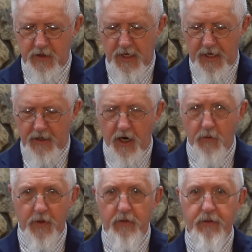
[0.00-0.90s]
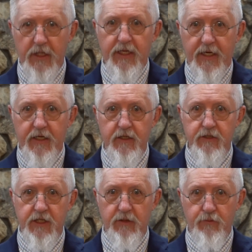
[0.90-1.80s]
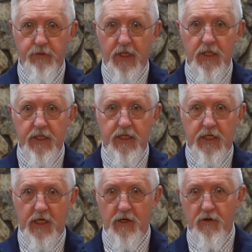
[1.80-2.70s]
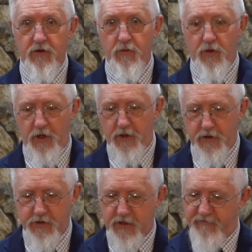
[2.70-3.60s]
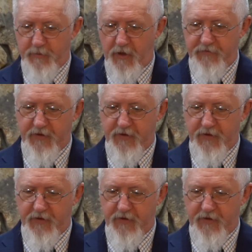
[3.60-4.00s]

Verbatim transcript: And are we willing to really hear the words of both